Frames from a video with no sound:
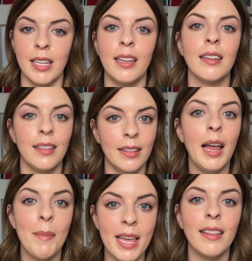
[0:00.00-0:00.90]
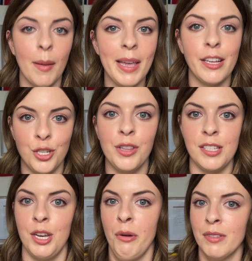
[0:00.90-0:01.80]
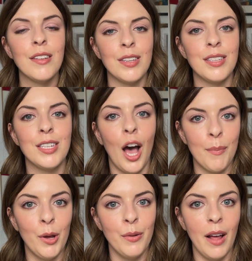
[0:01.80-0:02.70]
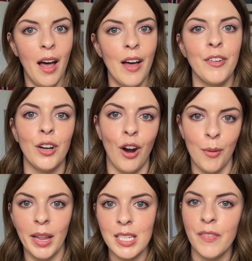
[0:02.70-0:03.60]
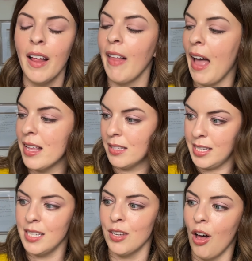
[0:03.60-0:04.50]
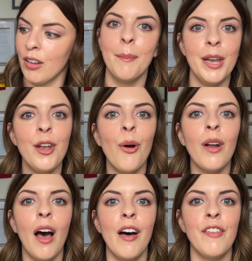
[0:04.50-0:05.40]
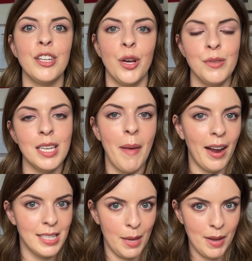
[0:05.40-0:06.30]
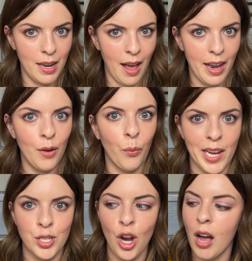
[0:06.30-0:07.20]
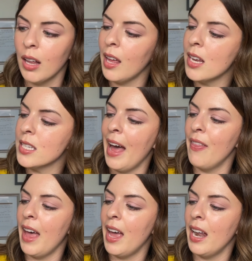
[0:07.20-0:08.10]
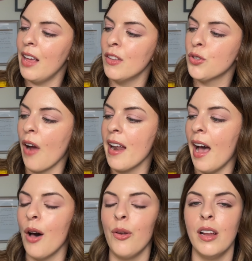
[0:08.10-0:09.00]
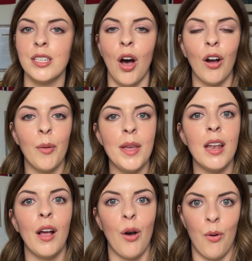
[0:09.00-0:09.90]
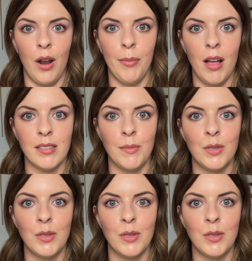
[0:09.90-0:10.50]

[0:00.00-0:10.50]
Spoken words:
Like let me get you these notes. So this is a top note of caramelized vanilla and sea salt, mid note of toasted macadamia nut and white chocolate, and then in the dry down, tonka bean and coconut blossom.